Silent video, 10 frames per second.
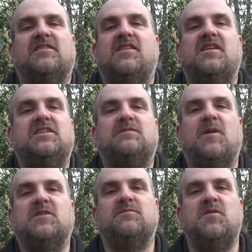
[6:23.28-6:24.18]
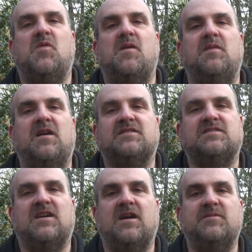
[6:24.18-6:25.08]
And then he spoke to me one
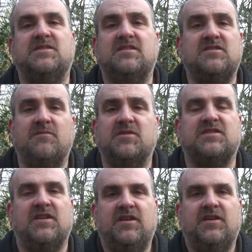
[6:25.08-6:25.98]
last time. He said, "Thomas,